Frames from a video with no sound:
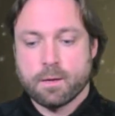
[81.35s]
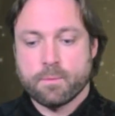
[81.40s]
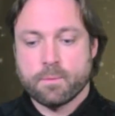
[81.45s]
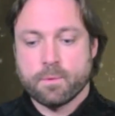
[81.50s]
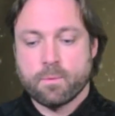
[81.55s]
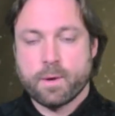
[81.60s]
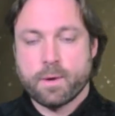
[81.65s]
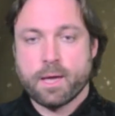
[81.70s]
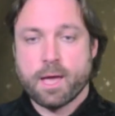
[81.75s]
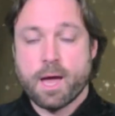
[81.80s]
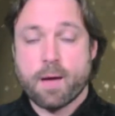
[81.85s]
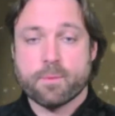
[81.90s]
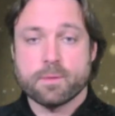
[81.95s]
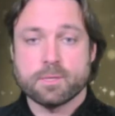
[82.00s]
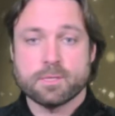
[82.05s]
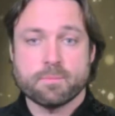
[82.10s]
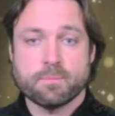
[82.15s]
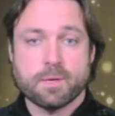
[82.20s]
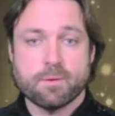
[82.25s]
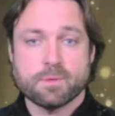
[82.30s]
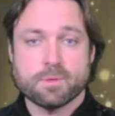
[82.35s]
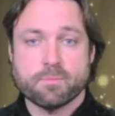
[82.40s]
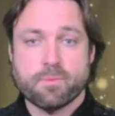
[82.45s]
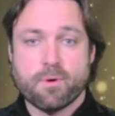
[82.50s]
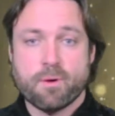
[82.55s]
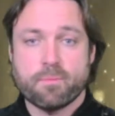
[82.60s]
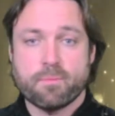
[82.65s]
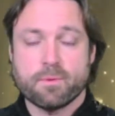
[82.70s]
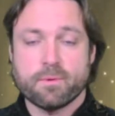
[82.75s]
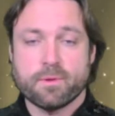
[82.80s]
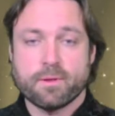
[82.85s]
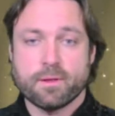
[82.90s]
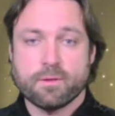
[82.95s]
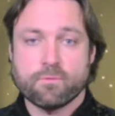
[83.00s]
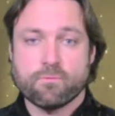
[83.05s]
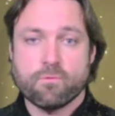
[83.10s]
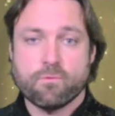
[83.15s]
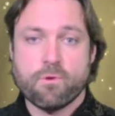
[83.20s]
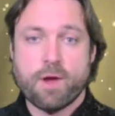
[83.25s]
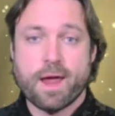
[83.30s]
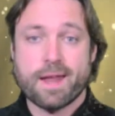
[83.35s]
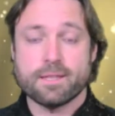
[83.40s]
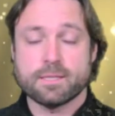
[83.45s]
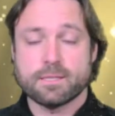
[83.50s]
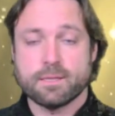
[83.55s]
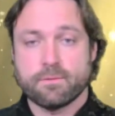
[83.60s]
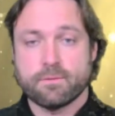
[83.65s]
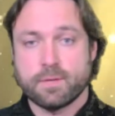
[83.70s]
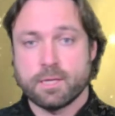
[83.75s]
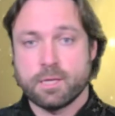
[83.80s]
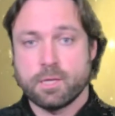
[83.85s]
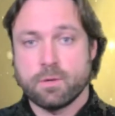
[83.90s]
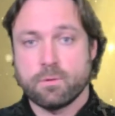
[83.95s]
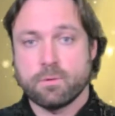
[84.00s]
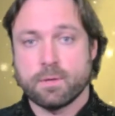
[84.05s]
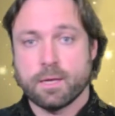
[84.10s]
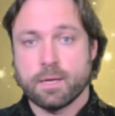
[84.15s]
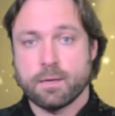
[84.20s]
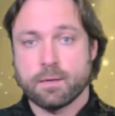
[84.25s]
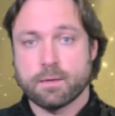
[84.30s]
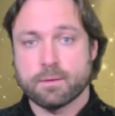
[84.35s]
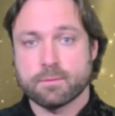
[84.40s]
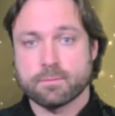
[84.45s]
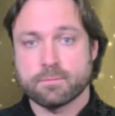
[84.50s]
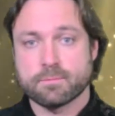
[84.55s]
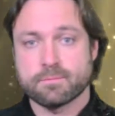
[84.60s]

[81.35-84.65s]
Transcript: The way it happened to me was probably relatively unique.